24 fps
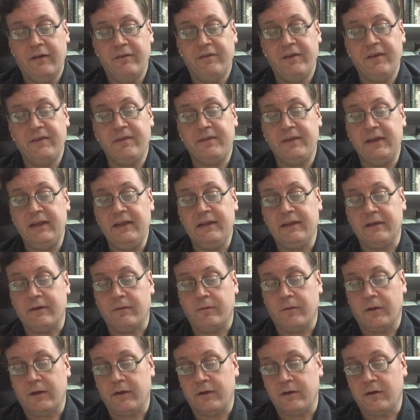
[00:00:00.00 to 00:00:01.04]
15 there
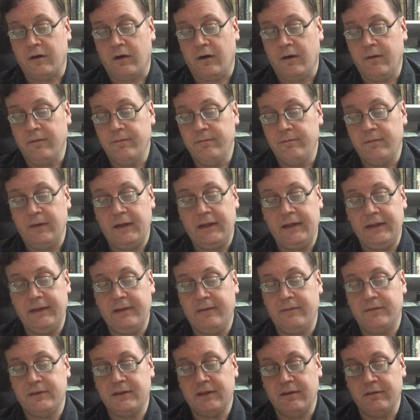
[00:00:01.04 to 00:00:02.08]
were in all, making
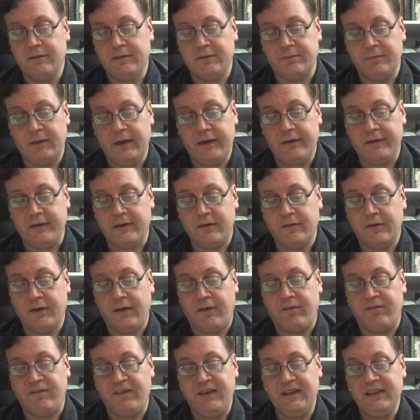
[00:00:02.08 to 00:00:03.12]
themselves merry
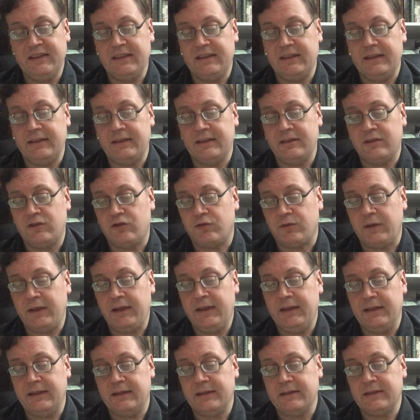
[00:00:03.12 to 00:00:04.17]
with feasting and
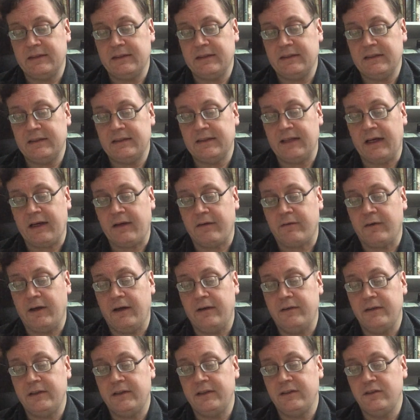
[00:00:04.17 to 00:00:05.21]
drinking as they sat
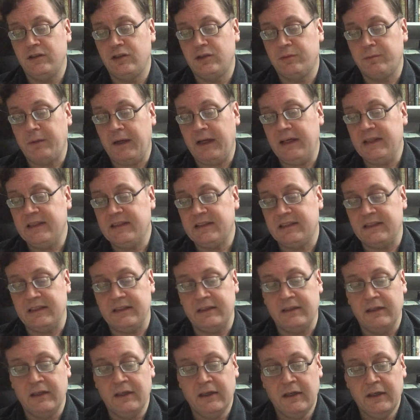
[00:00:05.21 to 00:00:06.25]
around a huge
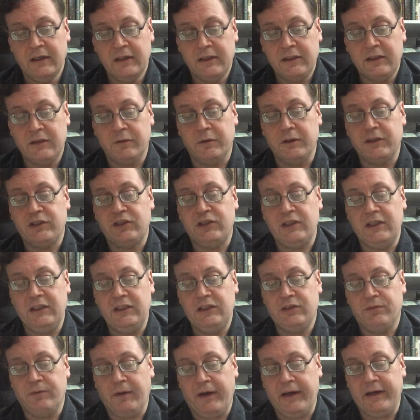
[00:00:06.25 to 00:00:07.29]
pasty, to which
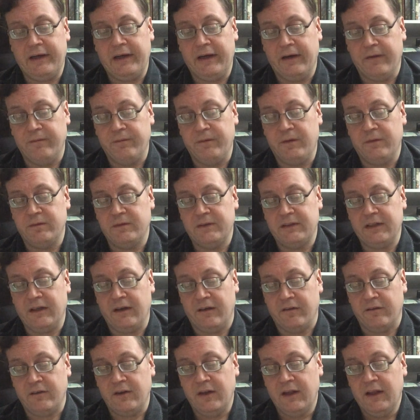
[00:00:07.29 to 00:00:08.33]
each man helped
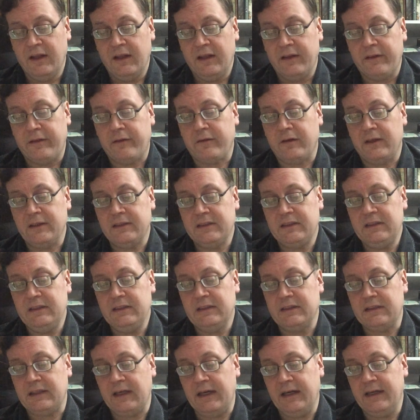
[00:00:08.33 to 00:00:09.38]
himself, thrusting
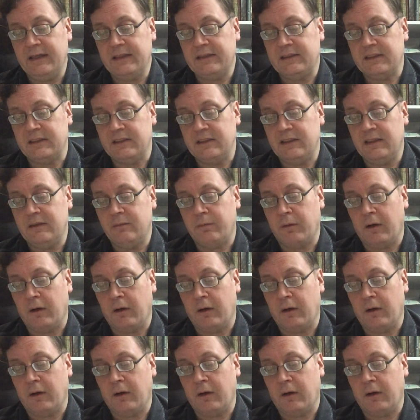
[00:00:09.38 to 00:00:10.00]
his hands into the